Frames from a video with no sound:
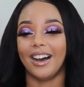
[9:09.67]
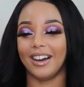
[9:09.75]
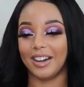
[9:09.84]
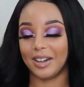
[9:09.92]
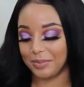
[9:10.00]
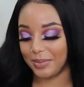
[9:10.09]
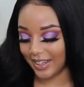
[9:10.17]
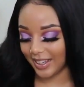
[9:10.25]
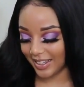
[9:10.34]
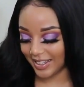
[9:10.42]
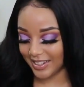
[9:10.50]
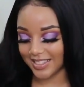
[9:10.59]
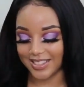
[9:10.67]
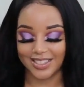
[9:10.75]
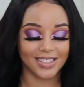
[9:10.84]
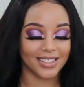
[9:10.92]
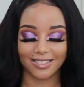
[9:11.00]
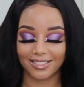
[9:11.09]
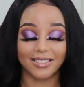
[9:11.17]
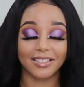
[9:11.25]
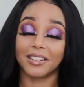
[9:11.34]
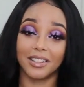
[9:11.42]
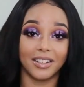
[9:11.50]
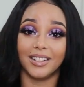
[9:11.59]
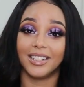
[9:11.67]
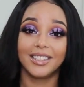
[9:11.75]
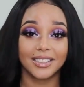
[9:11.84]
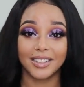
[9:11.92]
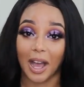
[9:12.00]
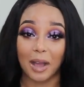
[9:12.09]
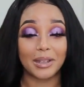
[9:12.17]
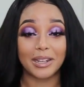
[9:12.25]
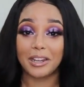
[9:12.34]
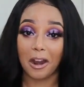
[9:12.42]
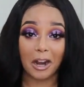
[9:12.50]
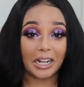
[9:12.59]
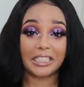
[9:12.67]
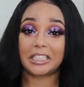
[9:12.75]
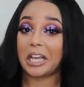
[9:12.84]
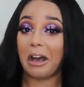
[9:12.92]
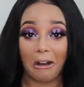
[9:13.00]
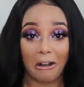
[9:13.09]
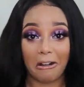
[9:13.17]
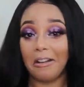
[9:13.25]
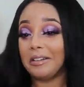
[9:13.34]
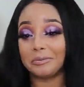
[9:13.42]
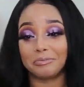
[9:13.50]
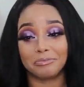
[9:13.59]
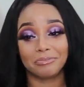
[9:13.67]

um, because I mean, you already saw.